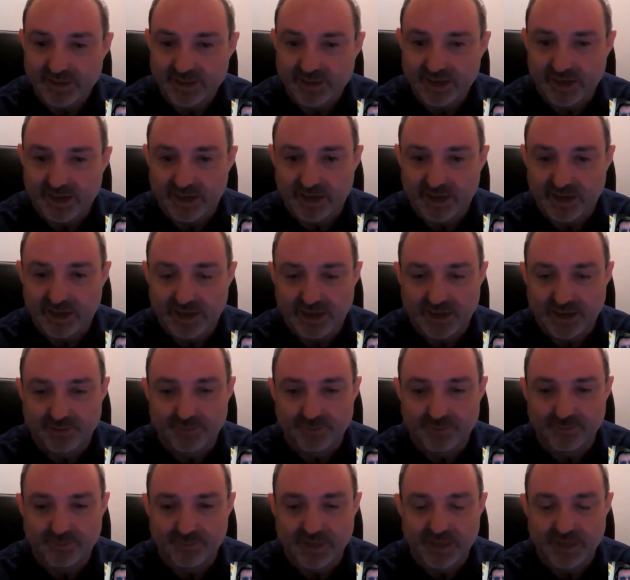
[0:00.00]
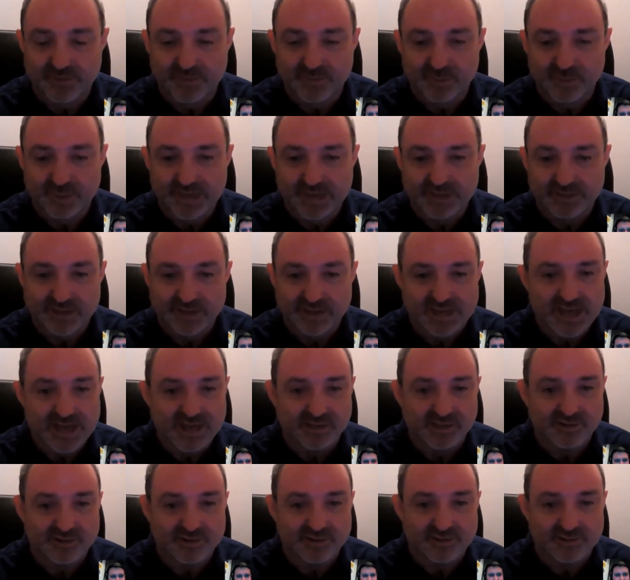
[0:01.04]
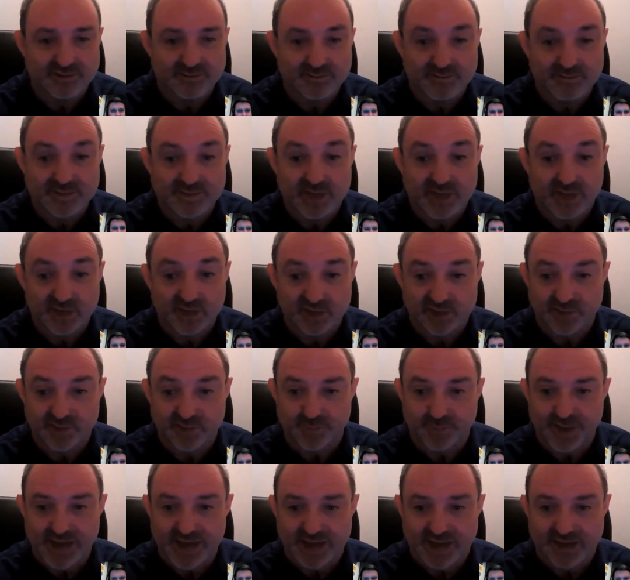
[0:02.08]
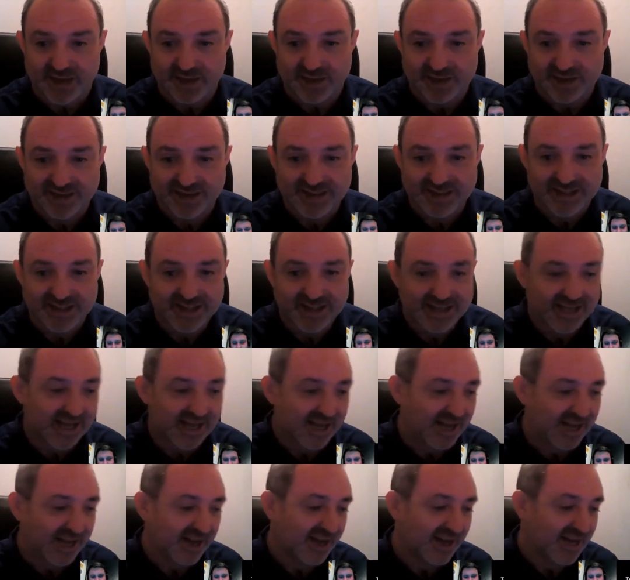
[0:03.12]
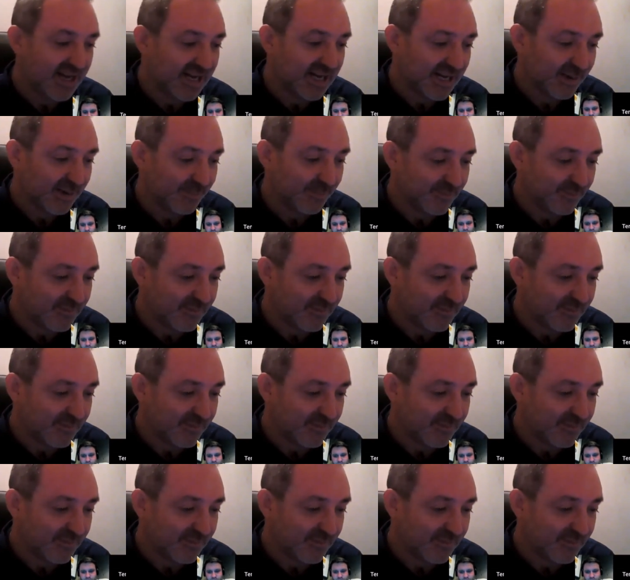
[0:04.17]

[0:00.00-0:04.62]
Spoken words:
If you let the yeast touch the beer, taking